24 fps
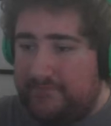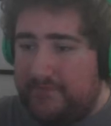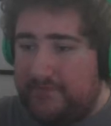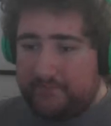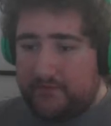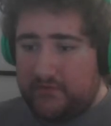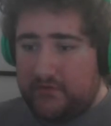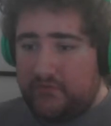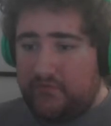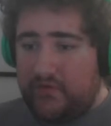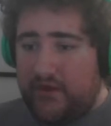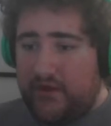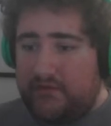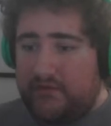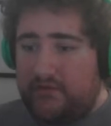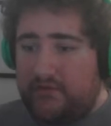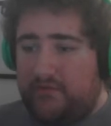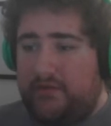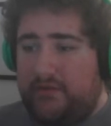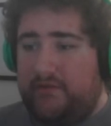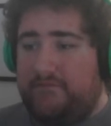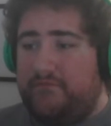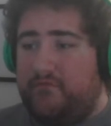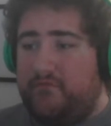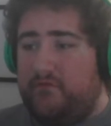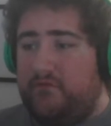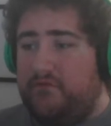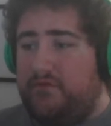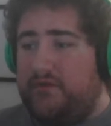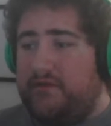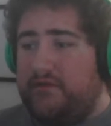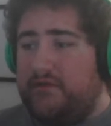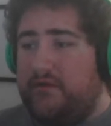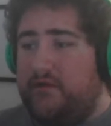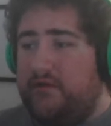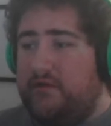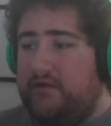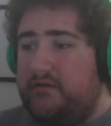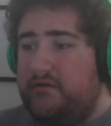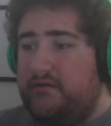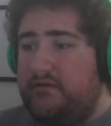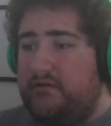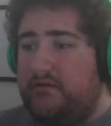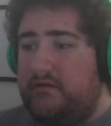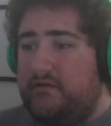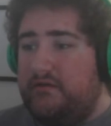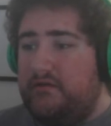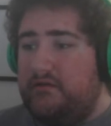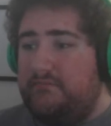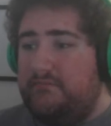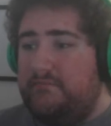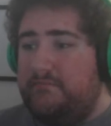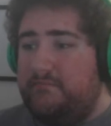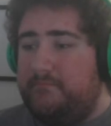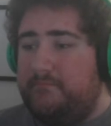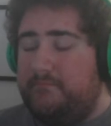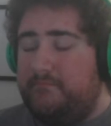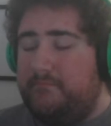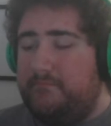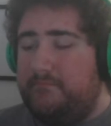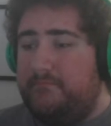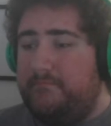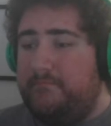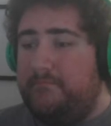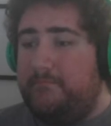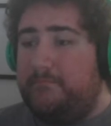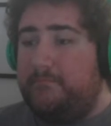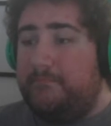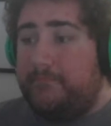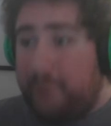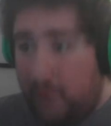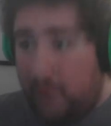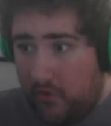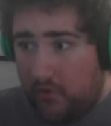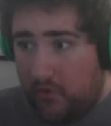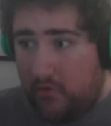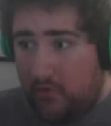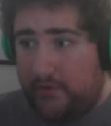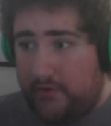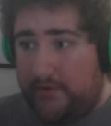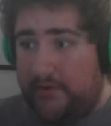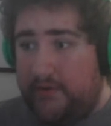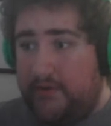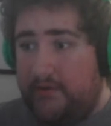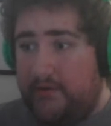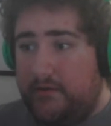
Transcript: Granary for Arena. Oh boy.